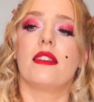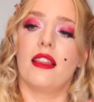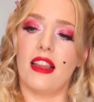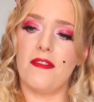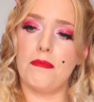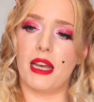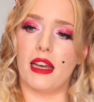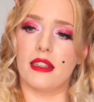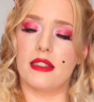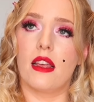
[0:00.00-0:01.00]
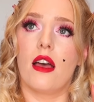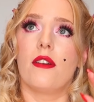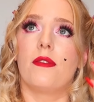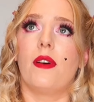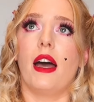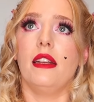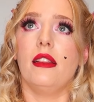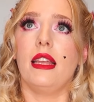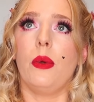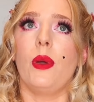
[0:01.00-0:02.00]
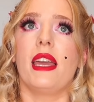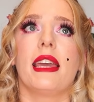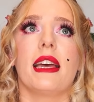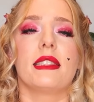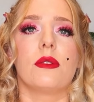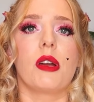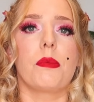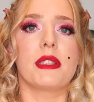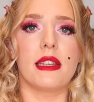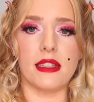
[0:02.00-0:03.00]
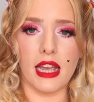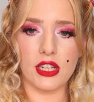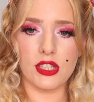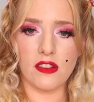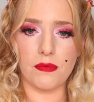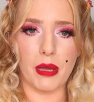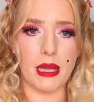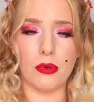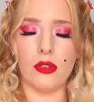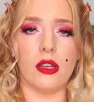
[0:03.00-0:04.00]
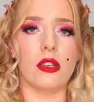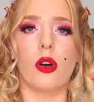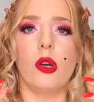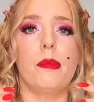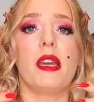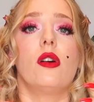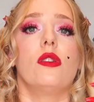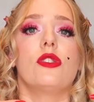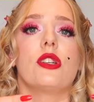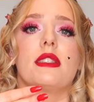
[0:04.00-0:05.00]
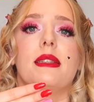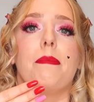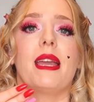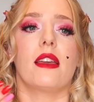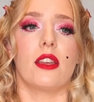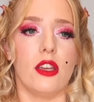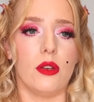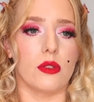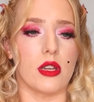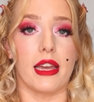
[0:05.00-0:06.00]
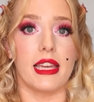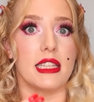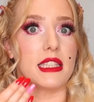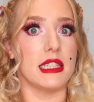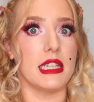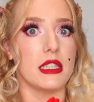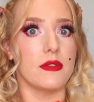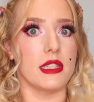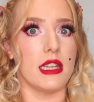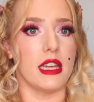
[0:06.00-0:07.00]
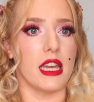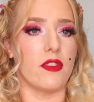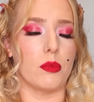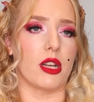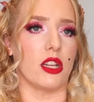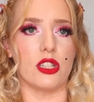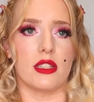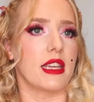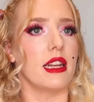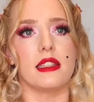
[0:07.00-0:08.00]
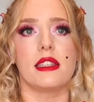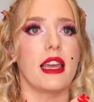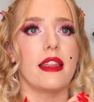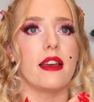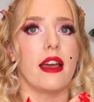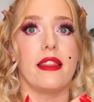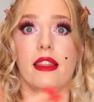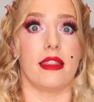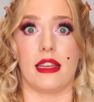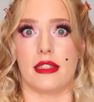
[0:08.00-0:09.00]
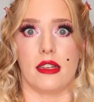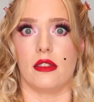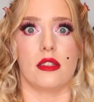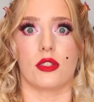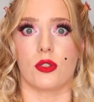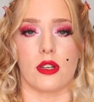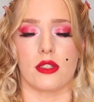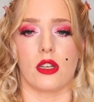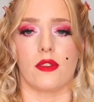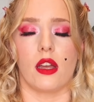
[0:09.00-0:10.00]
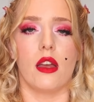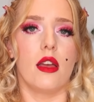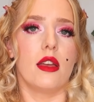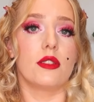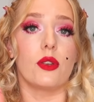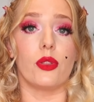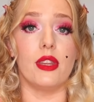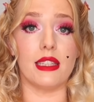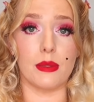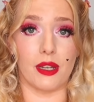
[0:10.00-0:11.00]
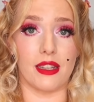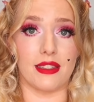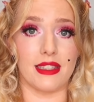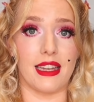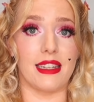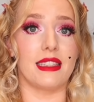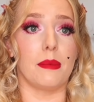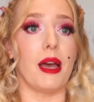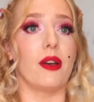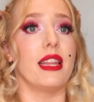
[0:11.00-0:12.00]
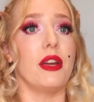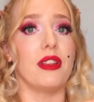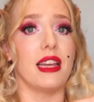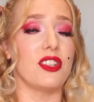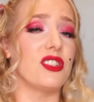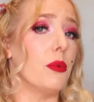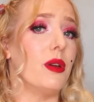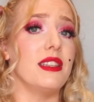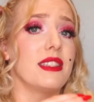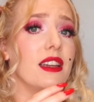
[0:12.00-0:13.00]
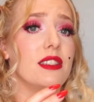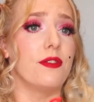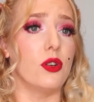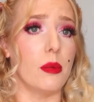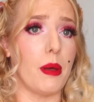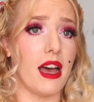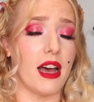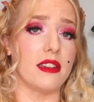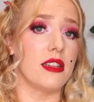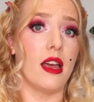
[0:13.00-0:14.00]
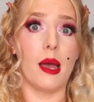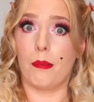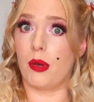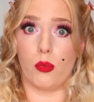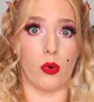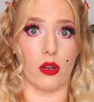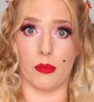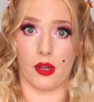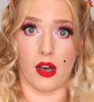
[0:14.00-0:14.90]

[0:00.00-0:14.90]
The Lovebirds. Finally, we get some representation of people that go beyond just the meet cute. I get sick of seeing everybody just getting together and then that's it, the story's over. So this one instead is about their relationship when it's starting to fall apart. But woe and